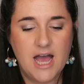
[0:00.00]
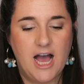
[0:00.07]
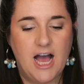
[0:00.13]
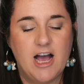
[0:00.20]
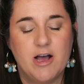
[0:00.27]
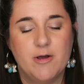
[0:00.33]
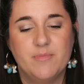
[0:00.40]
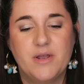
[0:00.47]

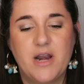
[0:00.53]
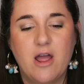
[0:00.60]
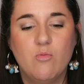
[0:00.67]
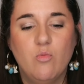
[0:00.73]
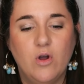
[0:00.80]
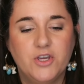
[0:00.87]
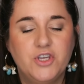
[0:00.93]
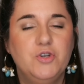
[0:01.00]
But I
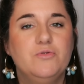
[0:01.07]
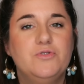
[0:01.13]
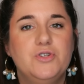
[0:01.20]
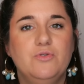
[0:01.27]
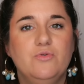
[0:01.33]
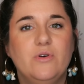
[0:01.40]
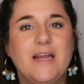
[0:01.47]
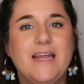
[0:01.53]
want you
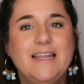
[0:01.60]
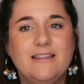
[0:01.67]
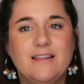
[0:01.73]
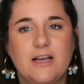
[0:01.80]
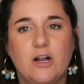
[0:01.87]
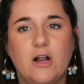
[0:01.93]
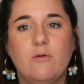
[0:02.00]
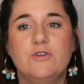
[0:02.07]
to, in
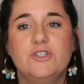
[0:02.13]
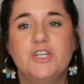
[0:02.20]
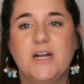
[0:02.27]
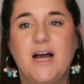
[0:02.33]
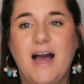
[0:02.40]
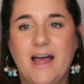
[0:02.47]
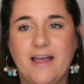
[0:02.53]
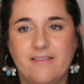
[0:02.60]
there, I want you to
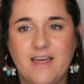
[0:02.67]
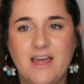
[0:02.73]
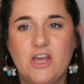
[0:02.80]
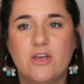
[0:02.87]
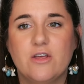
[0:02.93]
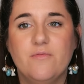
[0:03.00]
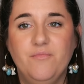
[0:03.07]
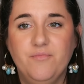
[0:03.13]

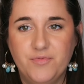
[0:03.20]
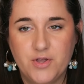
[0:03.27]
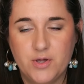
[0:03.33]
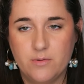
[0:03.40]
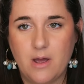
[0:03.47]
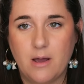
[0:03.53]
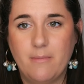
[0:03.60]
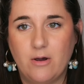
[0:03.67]
highlight
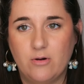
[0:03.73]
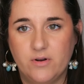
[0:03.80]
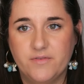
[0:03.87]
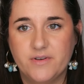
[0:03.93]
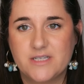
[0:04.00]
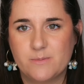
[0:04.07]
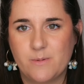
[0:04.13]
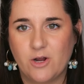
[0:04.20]
the amount of
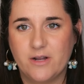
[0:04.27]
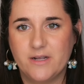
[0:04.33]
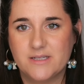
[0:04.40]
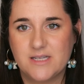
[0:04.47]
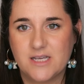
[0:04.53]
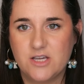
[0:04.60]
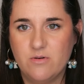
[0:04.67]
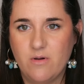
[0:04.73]

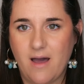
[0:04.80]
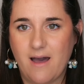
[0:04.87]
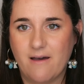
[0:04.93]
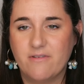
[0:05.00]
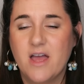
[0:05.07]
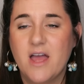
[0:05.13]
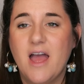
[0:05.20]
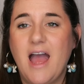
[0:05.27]
experience that you
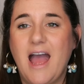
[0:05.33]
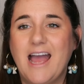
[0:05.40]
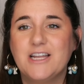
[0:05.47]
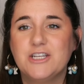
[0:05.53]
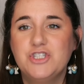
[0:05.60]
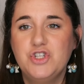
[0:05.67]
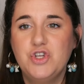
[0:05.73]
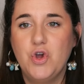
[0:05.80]
have.
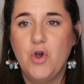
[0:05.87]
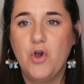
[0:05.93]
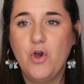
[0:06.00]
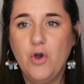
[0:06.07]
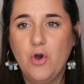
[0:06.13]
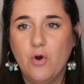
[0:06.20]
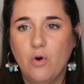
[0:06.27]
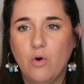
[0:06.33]
And
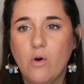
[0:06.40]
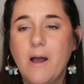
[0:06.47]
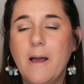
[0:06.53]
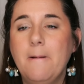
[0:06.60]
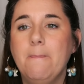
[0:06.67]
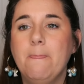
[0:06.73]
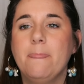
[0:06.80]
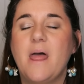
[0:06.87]
two,
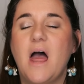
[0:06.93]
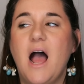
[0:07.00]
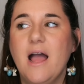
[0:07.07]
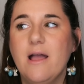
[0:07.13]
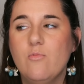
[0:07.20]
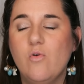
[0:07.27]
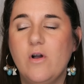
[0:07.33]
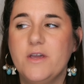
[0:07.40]

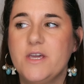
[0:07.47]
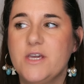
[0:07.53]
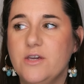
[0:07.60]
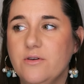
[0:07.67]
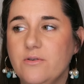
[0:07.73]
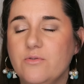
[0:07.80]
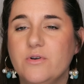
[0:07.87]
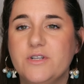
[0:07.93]
I want
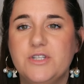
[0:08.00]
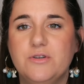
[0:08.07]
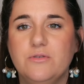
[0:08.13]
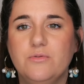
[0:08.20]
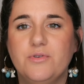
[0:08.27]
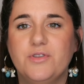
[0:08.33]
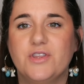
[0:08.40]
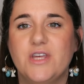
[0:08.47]
you
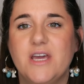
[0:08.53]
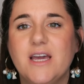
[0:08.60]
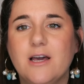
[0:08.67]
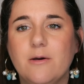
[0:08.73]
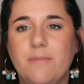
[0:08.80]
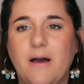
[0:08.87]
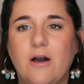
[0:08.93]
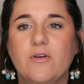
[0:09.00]
to think
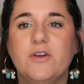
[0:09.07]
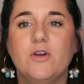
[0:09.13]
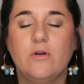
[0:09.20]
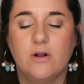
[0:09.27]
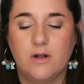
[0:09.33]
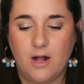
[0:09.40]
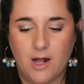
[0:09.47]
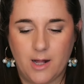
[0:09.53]
about
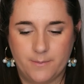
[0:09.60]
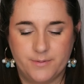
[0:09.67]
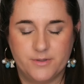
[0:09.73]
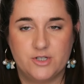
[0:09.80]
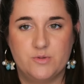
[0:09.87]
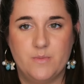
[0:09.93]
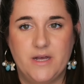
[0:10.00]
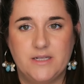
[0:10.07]
your
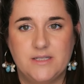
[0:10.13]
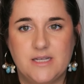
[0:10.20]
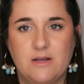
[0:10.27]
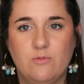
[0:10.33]
accomplishments.